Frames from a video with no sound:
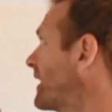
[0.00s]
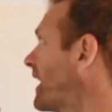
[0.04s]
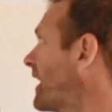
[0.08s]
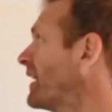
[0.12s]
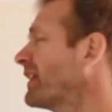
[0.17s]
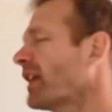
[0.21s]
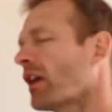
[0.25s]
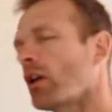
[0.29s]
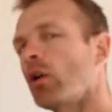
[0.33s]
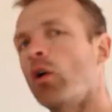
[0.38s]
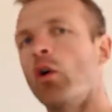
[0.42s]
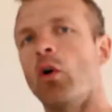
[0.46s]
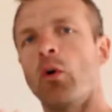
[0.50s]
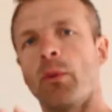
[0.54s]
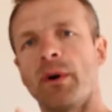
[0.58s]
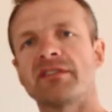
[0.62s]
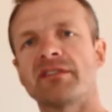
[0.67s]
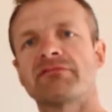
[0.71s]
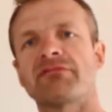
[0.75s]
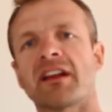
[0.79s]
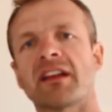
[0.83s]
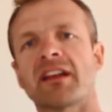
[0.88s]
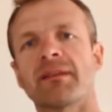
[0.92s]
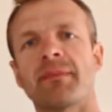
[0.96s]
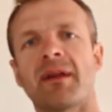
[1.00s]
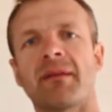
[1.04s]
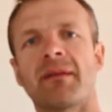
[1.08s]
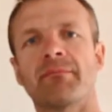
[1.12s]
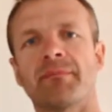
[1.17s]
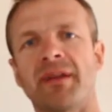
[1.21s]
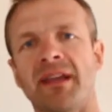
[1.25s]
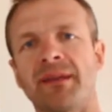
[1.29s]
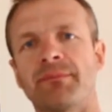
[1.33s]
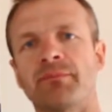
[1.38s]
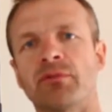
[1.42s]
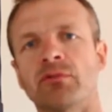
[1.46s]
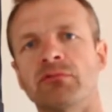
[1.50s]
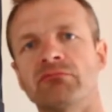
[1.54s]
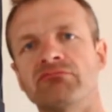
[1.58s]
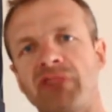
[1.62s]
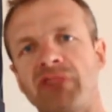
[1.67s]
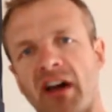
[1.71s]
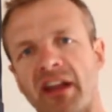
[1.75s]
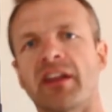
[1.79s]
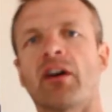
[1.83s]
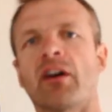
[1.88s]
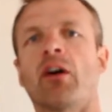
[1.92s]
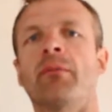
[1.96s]
I don't always recommend people
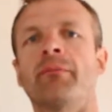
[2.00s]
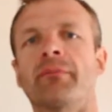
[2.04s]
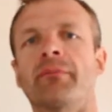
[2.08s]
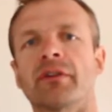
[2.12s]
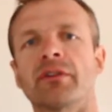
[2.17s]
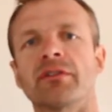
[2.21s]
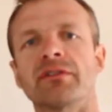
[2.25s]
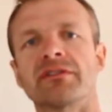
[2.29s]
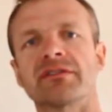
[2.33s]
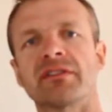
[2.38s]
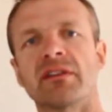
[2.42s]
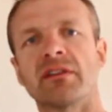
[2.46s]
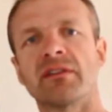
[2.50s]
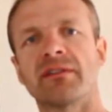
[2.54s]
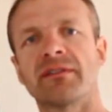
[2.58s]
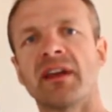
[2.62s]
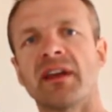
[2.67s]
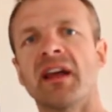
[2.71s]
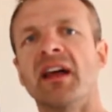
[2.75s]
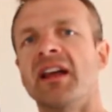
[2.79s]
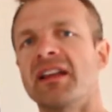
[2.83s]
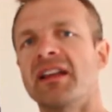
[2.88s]
run it on Bluetooth,